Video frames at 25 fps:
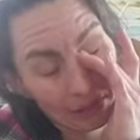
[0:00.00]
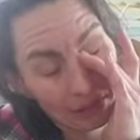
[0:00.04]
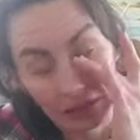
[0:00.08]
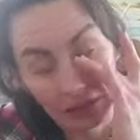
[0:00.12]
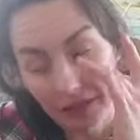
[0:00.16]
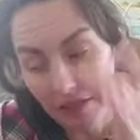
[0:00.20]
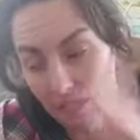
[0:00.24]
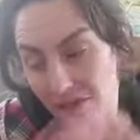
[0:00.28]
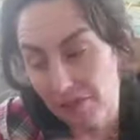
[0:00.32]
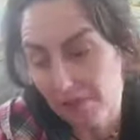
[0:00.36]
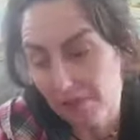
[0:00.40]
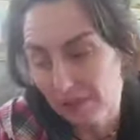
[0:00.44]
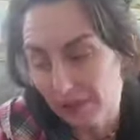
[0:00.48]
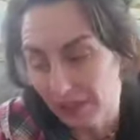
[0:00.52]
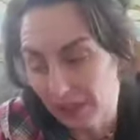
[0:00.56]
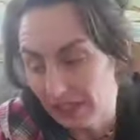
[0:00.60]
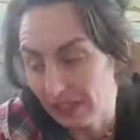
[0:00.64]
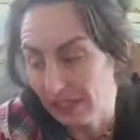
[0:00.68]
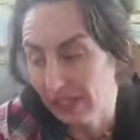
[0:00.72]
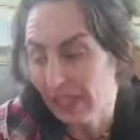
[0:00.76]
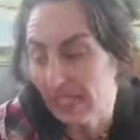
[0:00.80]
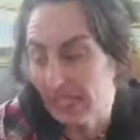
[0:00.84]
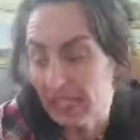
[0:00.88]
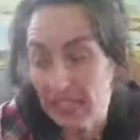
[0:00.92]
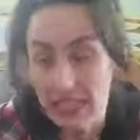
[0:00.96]
don't know, we're kind
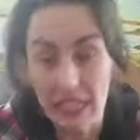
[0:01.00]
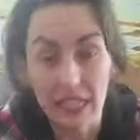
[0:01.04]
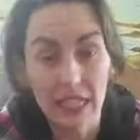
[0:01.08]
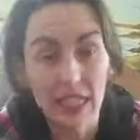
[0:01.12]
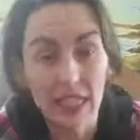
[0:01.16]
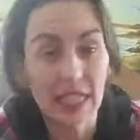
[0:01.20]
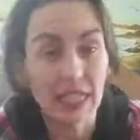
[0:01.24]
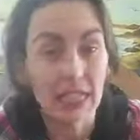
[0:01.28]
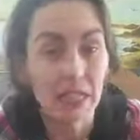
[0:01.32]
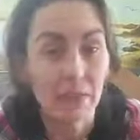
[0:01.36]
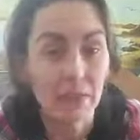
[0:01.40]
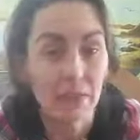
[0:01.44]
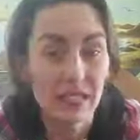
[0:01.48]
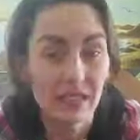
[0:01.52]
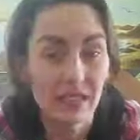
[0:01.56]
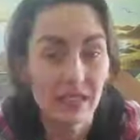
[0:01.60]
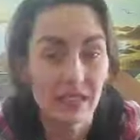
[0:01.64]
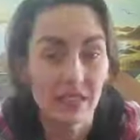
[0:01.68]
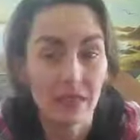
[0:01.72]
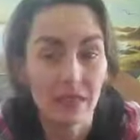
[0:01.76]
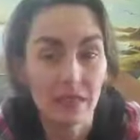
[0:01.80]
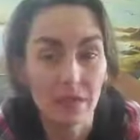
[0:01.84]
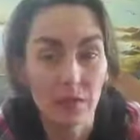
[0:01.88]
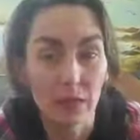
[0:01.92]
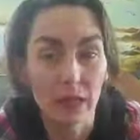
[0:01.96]
of like in the midst
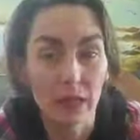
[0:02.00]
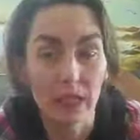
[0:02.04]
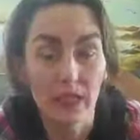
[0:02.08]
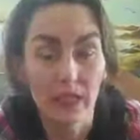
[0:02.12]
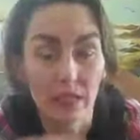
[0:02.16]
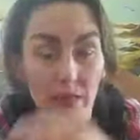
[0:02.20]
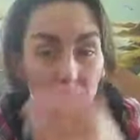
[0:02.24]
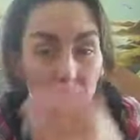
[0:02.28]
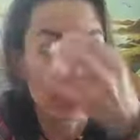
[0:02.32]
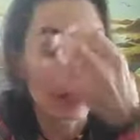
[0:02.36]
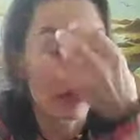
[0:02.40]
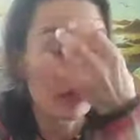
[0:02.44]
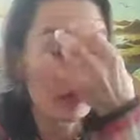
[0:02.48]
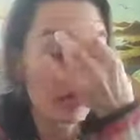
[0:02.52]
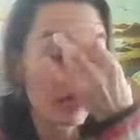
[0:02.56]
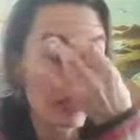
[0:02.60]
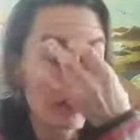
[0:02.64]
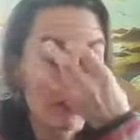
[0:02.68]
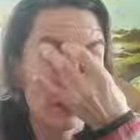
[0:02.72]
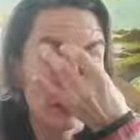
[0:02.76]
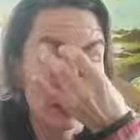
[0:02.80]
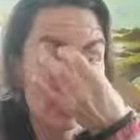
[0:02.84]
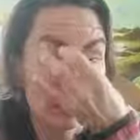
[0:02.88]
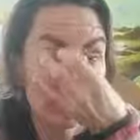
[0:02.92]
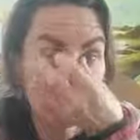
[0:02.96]
of my
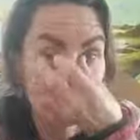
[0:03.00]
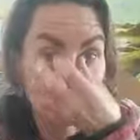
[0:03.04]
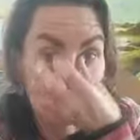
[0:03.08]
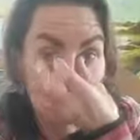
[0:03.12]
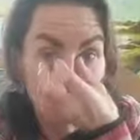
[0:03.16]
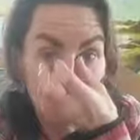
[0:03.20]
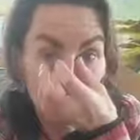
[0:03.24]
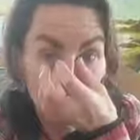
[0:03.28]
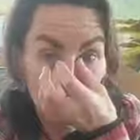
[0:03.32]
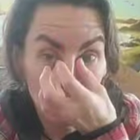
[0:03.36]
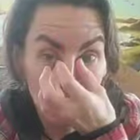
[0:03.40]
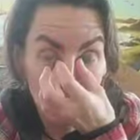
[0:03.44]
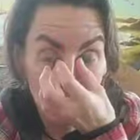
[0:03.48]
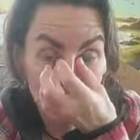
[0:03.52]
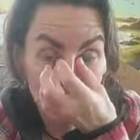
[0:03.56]
creative stuff here.